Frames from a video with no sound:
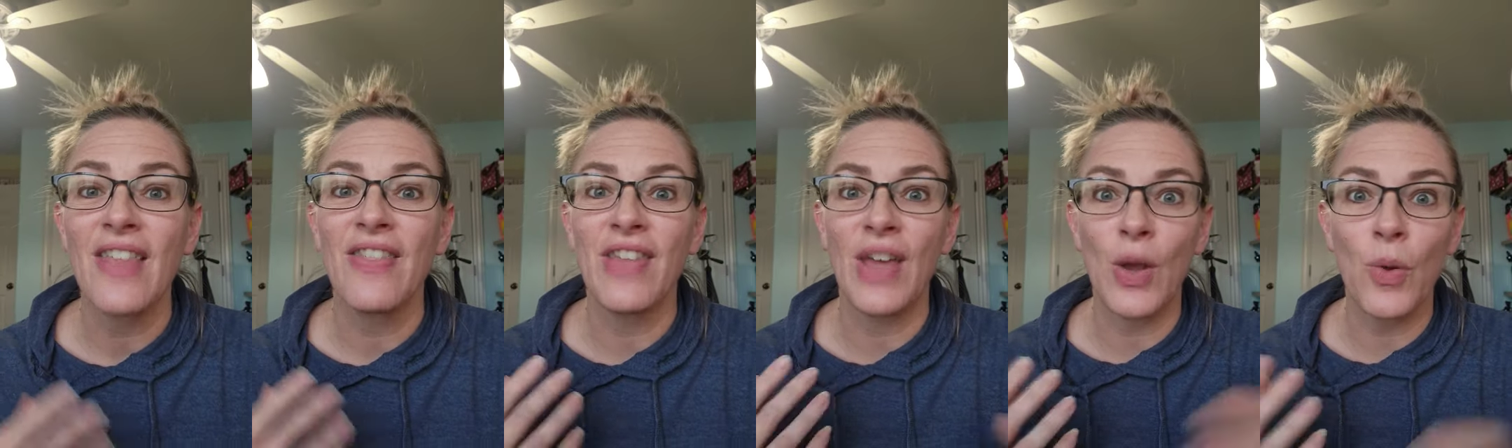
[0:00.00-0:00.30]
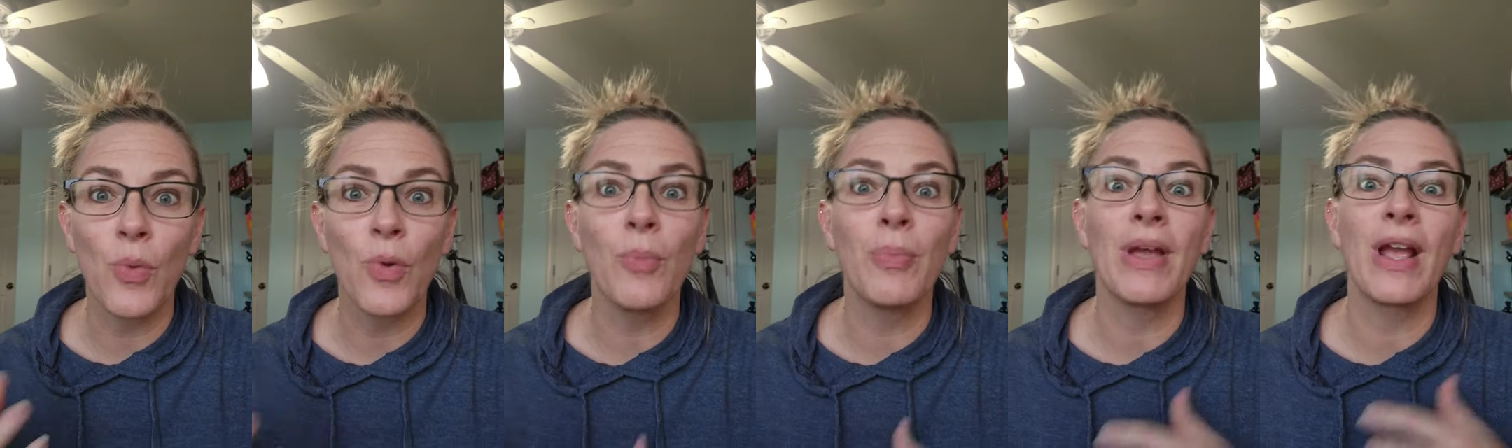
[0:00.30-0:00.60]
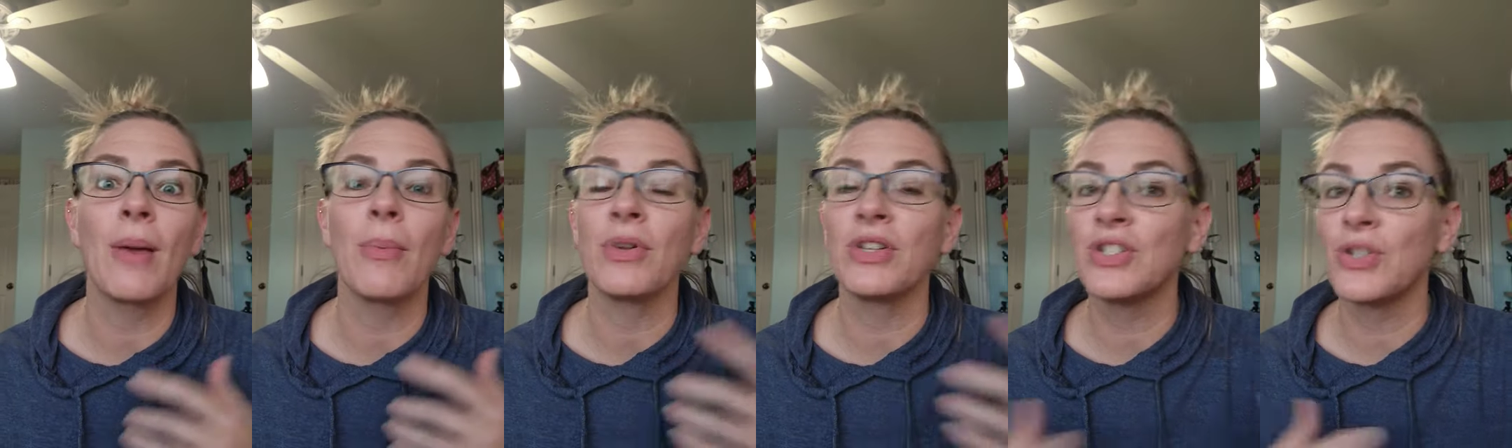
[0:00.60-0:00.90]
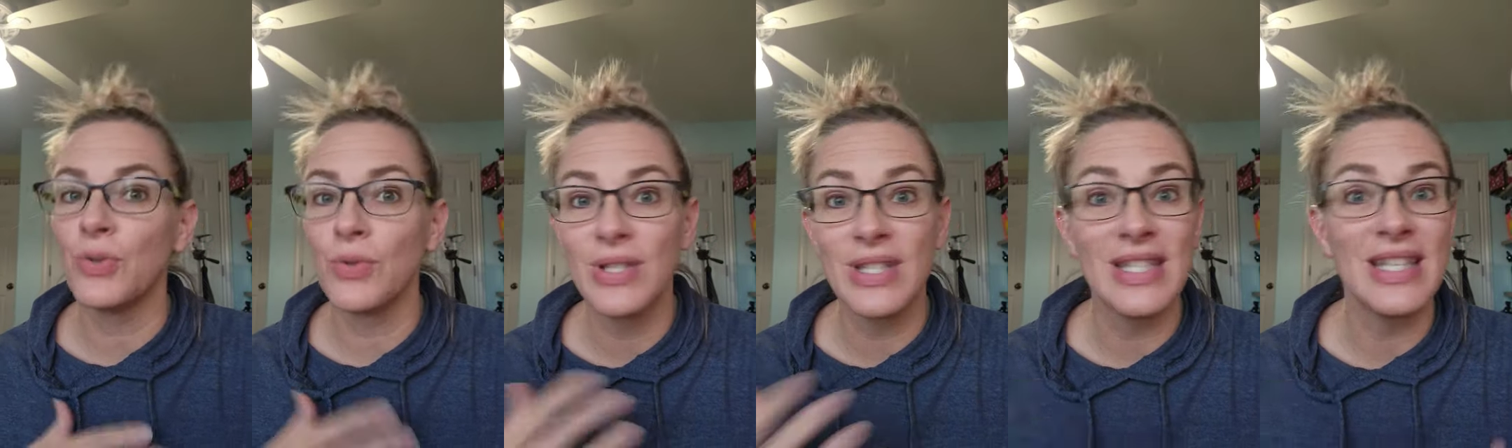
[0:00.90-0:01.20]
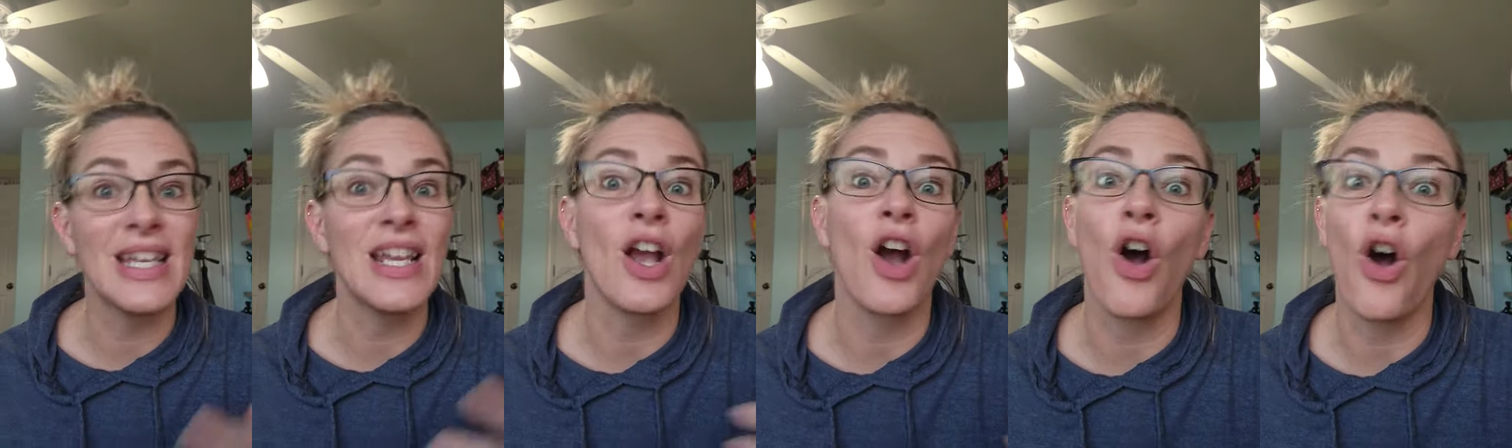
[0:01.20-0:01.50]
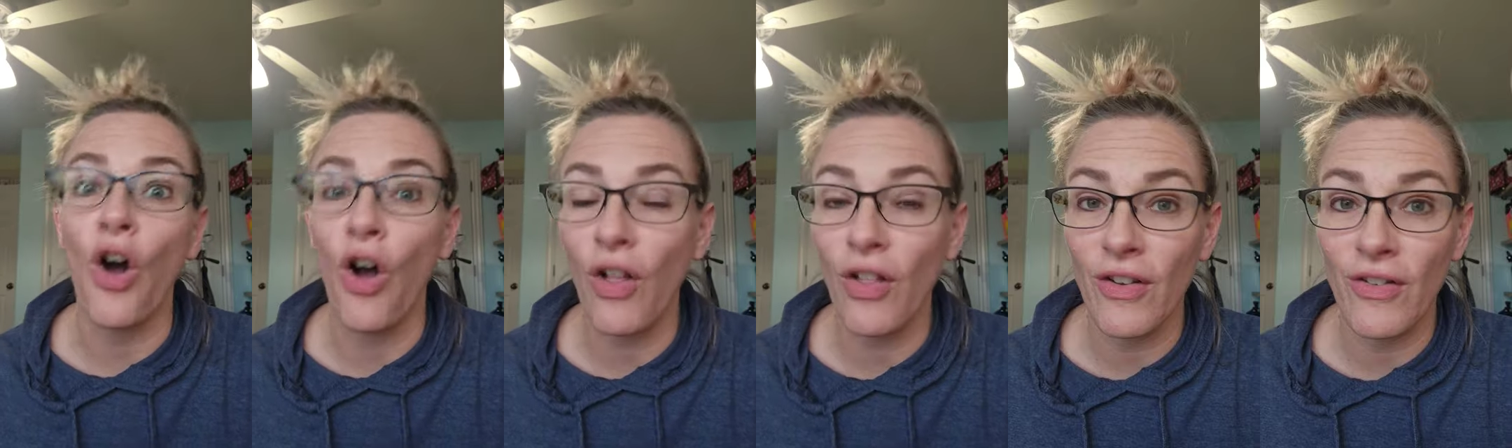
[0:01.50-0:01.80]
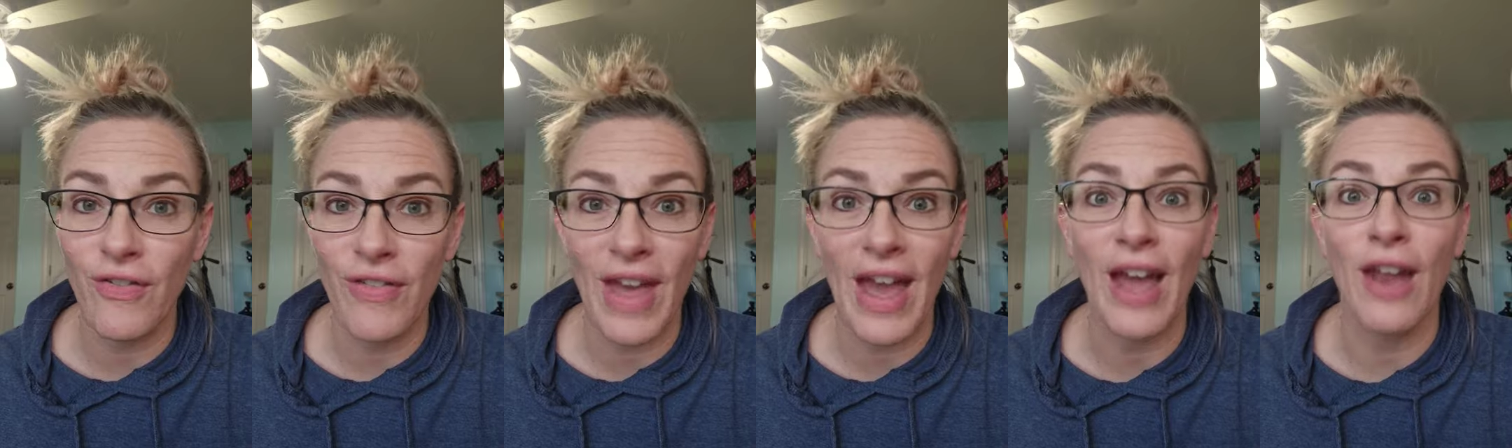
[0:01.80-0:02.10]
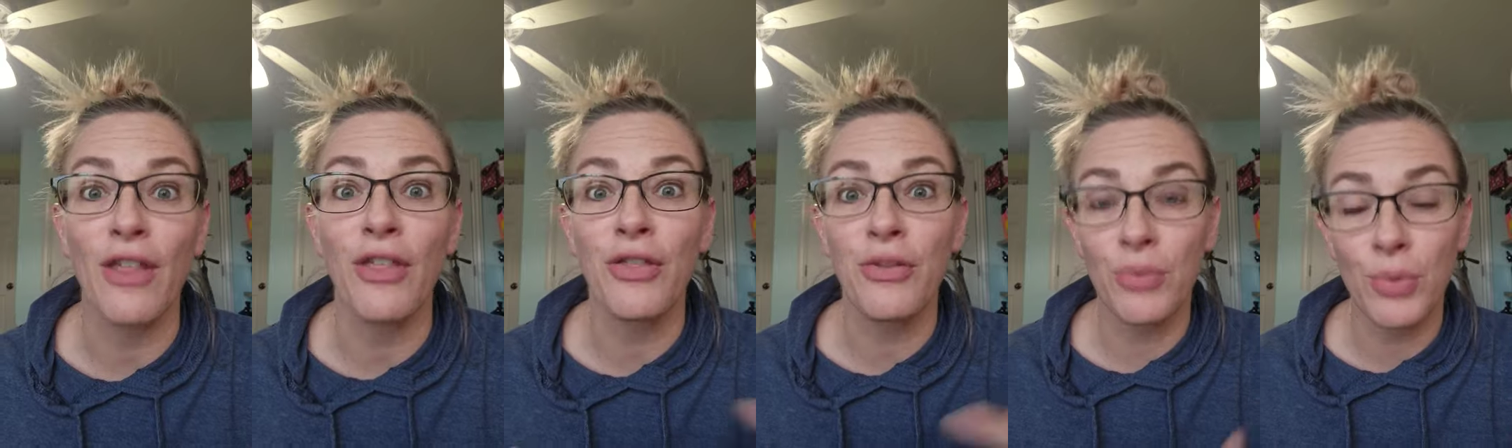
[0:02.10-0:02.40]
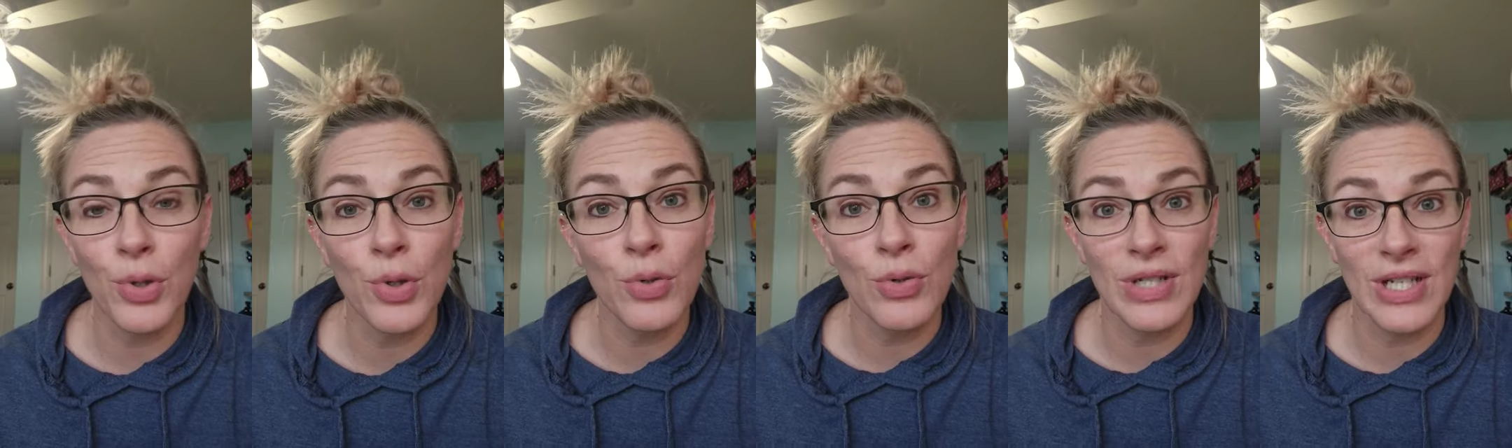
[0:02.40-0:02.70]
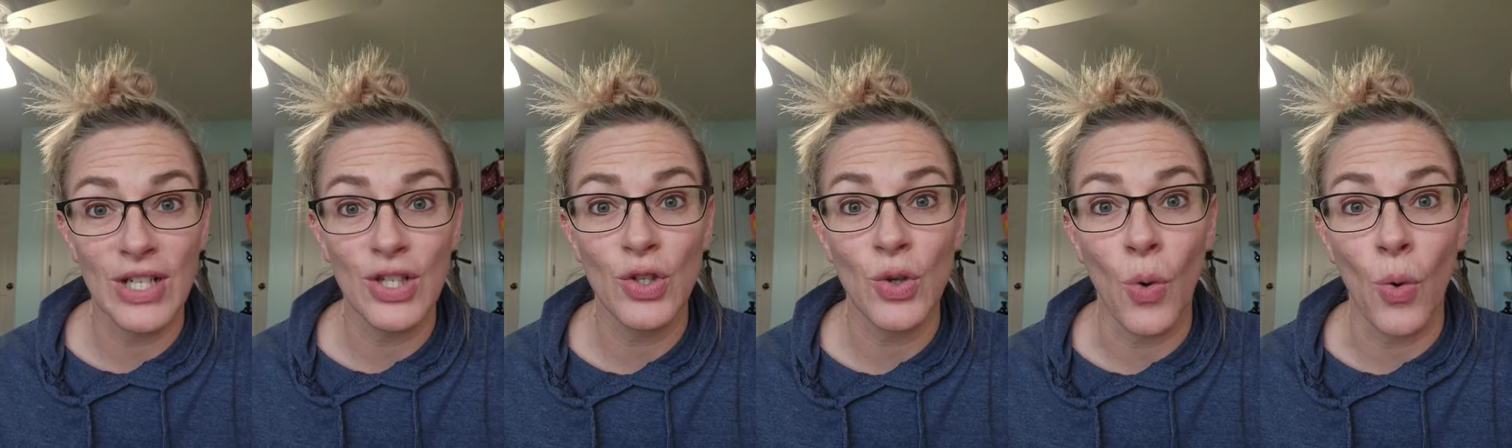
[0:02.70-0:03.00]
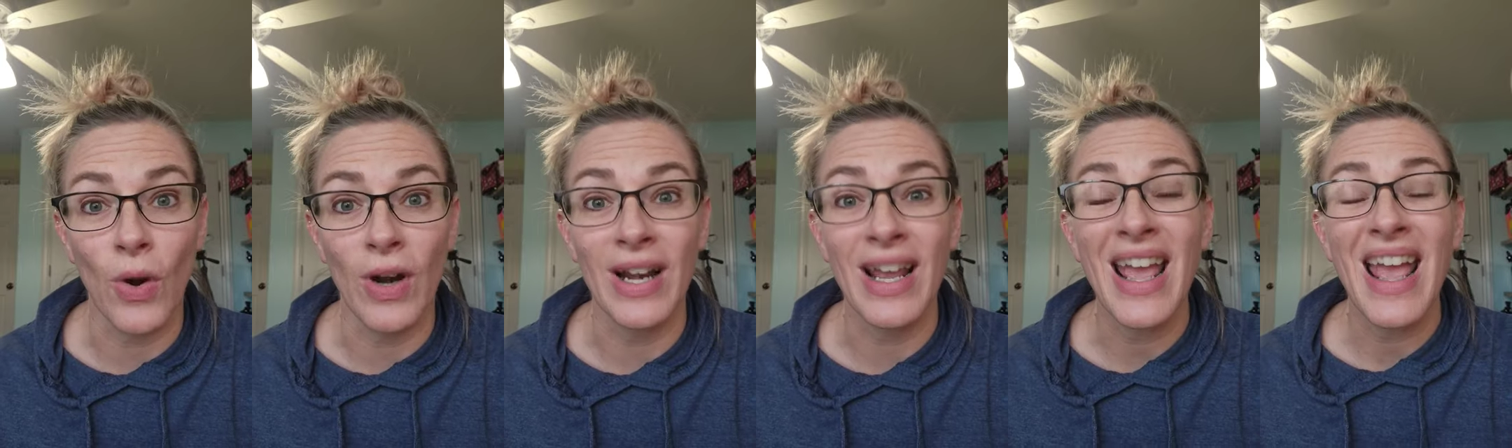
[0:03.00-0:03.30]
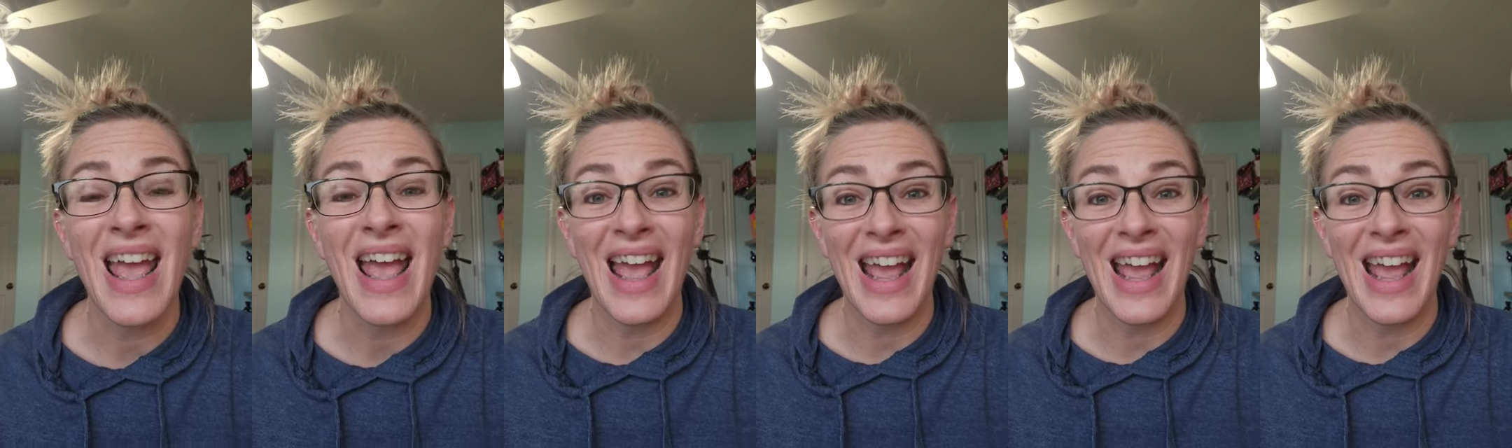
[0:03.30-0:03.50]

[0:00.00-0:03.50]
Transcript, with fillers: they will be able to see all of that through Discord.